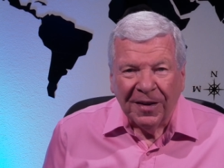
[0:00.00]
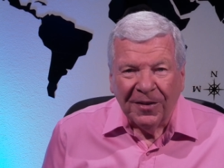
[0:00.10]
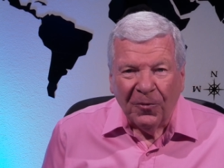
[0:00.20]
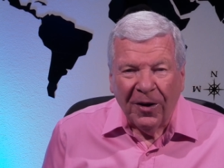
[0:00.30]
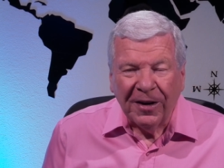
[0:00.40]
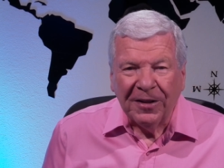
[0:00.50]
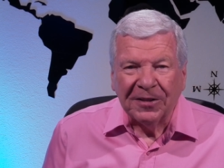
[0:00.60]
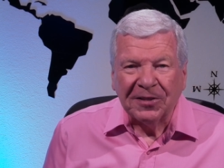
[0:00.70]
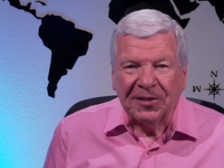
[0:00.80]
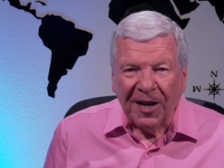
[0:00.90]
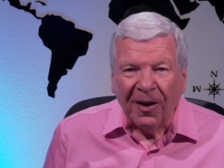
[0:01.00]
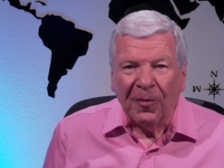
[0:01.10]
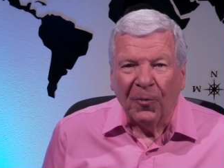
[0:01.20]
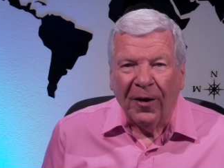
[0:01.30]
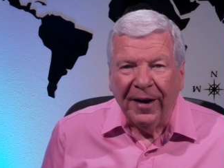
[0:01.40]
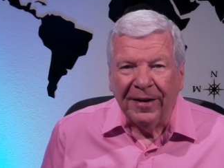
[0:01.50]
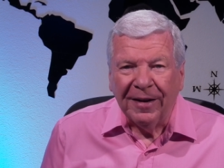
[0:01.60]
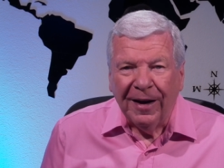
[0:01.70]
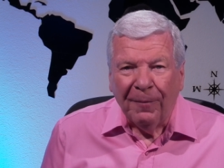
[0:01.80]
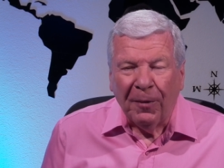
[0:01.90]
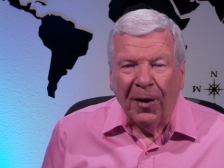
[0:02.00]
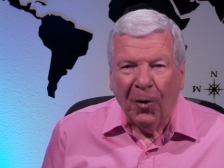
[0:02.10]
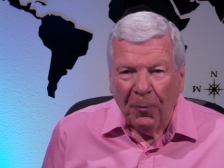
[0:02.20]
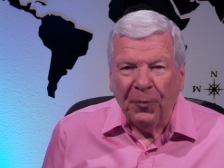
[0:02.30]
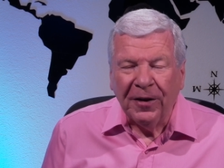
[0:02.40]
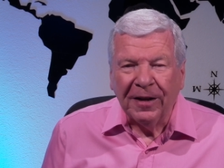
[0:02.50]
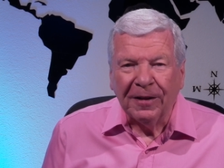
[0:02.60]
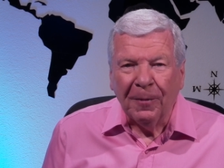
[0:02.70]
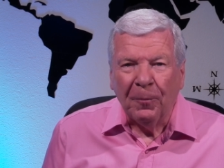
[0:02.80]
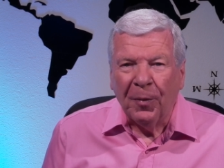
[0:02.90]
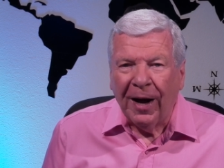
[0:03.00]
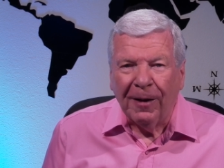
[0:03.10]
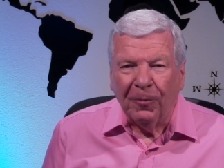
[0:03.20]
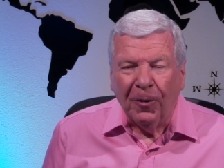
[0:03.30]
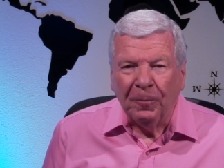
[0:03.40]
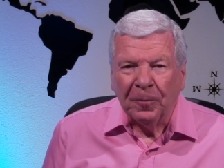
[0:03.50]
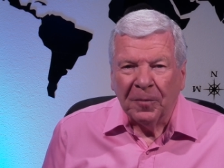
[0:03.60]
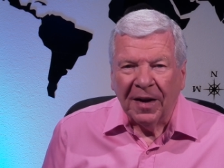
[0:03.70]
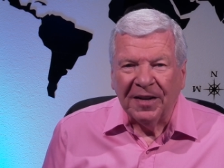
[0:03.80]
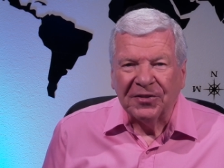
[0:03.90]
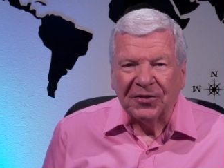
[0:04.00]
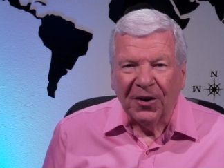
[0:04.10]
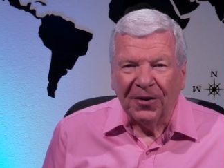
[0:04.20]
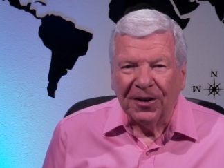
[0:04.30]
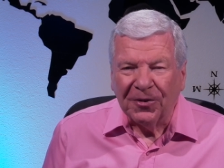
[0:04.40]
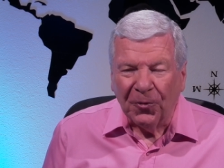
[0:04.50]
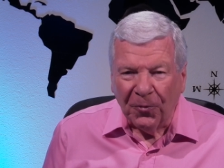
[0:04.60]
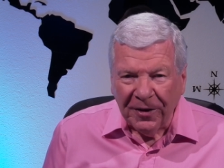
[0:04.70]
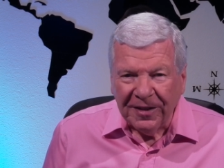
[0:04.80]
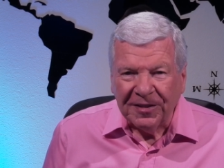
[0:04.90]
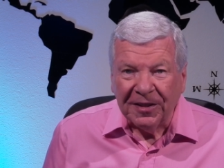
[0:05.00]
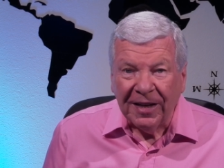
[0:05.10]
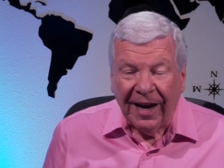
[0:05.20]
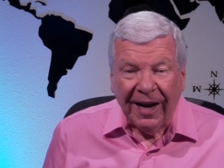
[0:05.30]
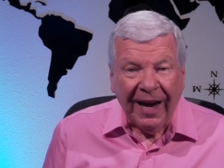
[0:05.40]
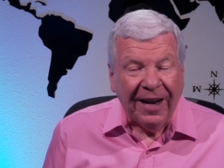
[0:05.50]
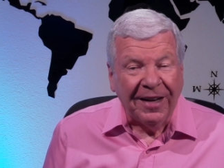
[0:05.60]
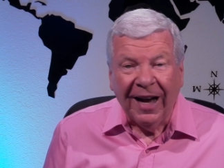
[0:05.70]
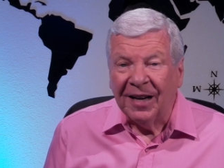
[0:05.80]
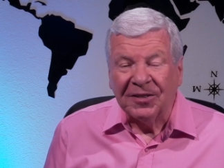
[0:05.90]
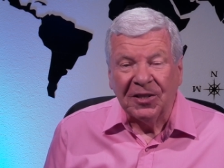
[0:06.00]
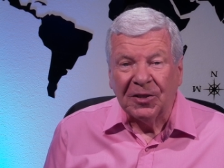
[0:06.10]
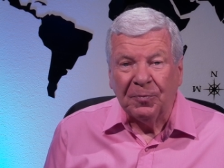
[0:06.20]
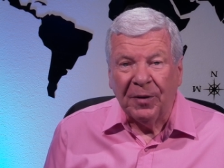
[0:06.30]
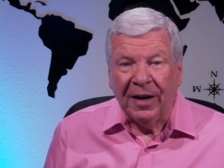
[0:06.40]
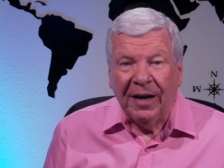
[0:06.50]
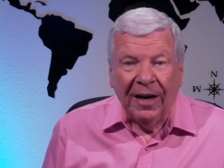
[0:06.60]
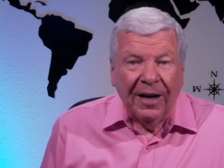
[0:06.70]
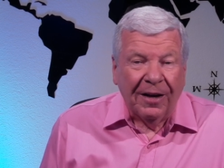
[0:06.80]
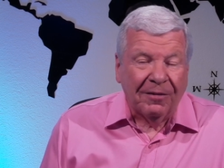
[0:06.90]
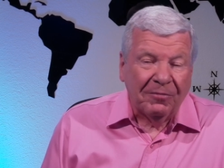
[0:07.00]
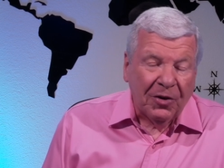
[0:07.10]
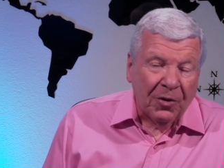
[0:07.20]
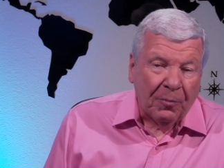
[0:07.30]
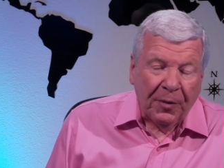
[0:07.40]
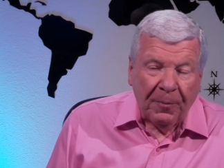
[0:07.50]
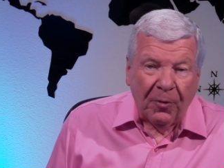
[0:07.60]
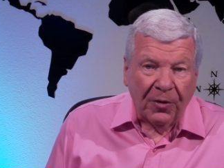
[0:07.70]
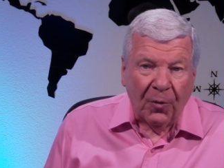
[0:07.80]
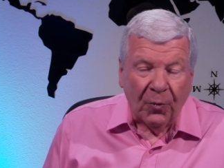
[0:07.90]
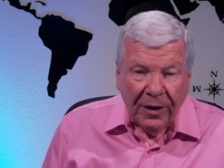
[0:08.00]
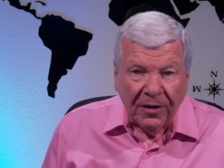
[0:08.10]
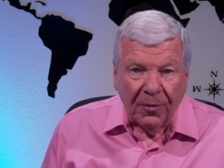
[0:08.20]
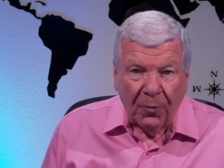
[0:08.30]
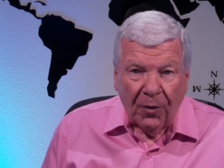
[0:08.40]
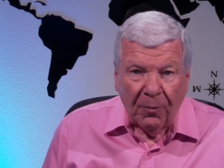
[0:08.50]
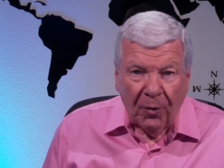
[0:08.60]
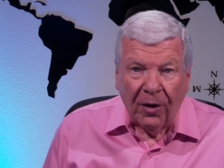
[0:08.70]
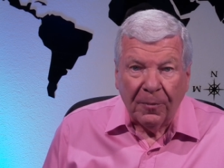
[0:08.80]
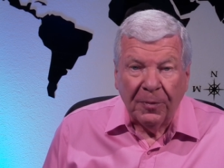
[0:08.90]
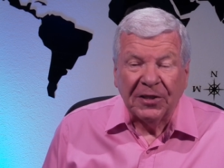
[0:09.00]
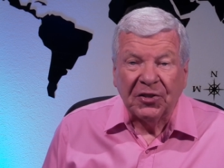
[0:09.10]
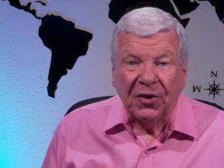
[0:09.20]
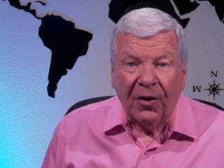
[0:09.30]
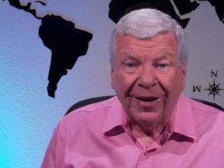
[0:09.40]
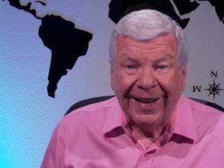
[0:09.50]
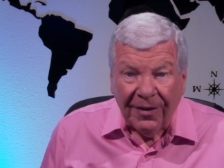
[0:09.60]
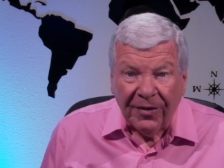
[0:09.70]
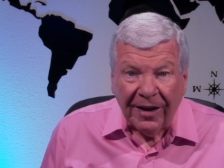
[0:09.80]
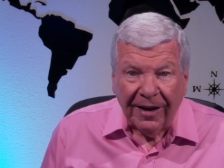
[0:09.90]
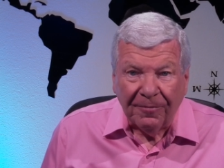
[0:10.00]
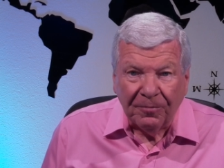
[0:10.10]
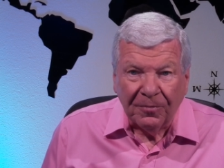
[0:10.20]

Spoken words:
Why don't you celebrate by opening the Bible and starting to read today. And not just be, you know, people that read the book, but start living it.